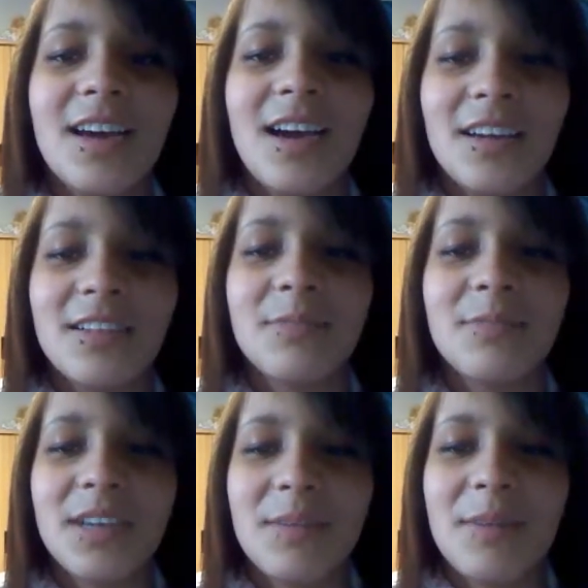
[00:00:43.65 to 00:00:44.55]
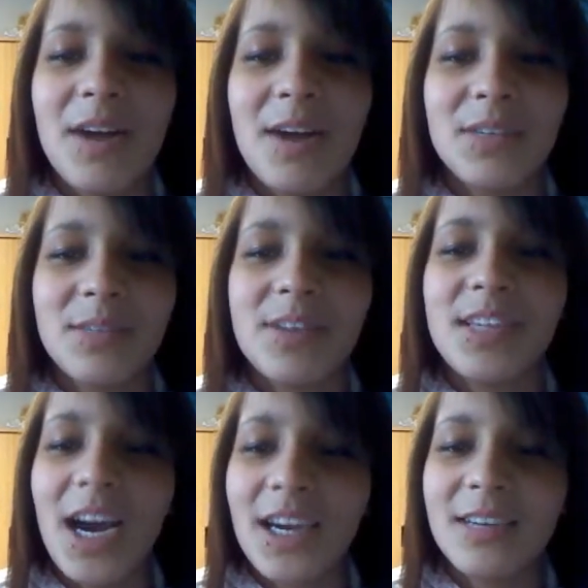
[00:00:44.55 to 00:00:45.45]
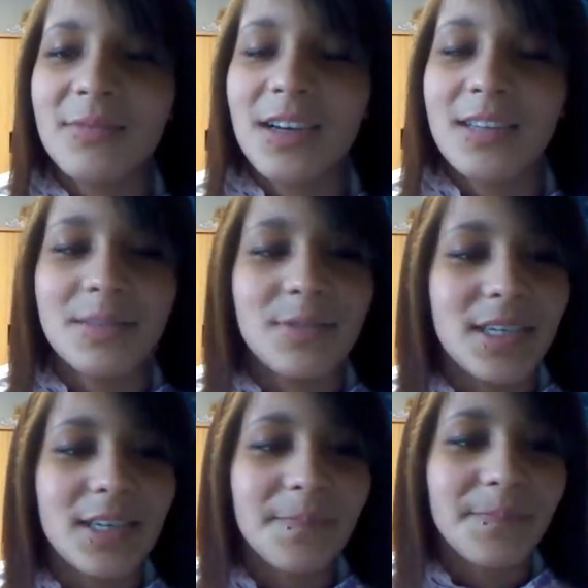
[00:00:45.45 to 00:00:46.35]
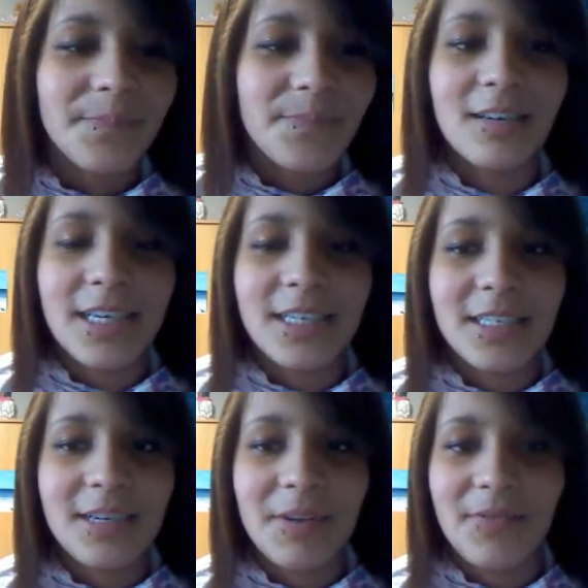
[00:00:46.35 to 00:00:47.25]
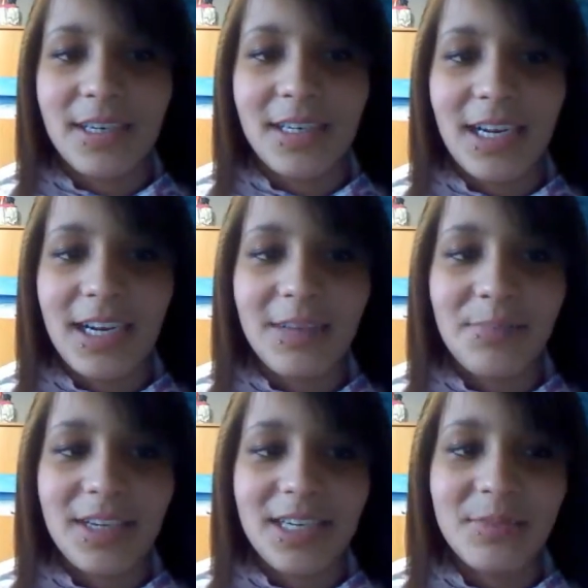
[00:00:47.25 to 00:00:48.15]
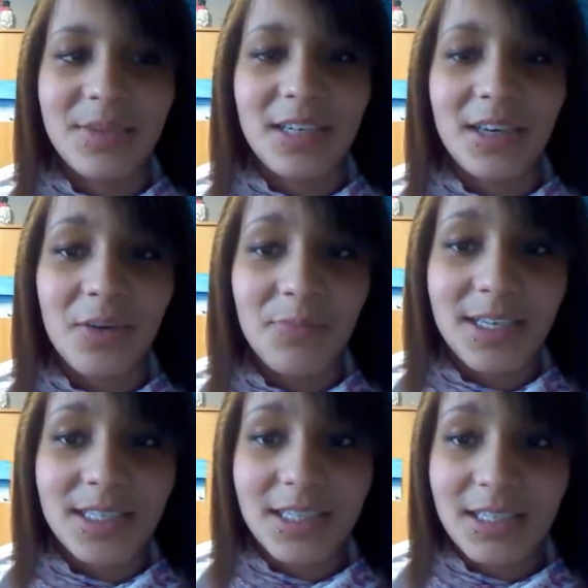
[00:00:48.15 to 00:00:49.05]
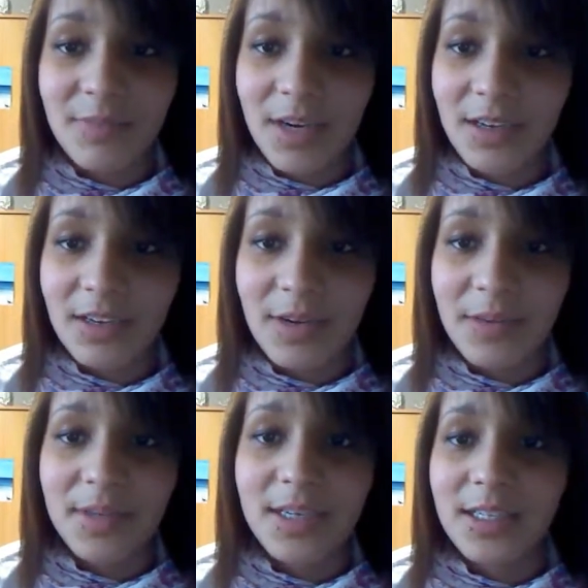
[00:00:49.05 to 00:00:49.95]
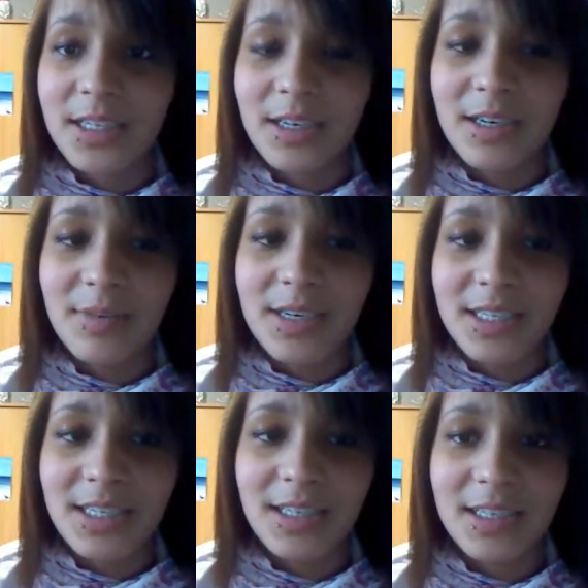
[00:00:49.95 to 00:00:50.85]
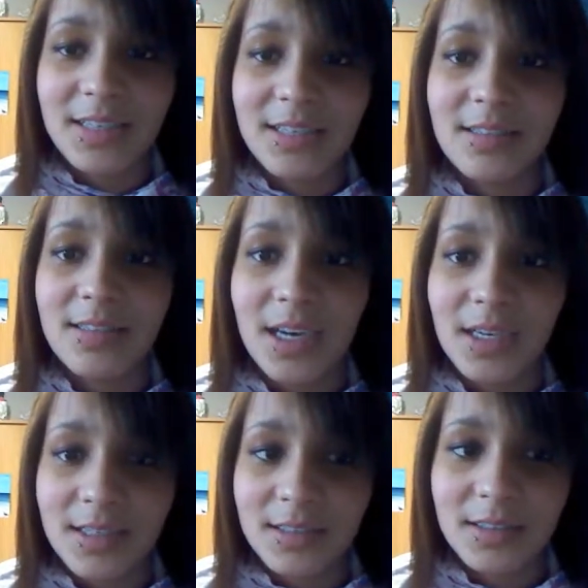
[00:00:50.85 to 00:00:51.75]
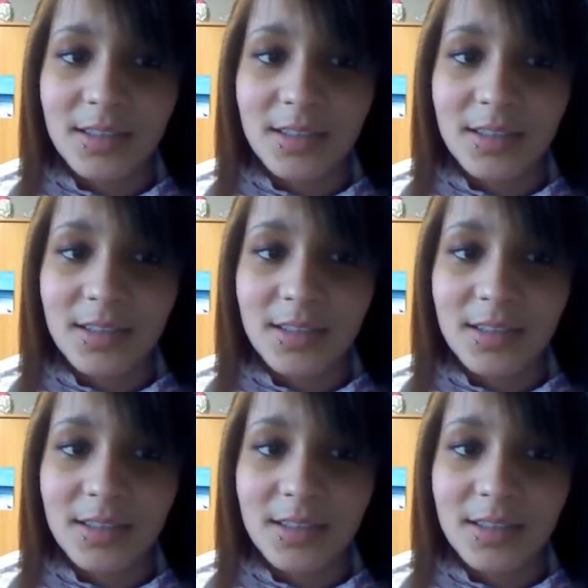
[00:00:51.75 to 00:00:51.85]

I'll keep good on my promise about talking about it this week. Next year, my friend and I plan to be the co-presidents of Model UN because the current president sucks.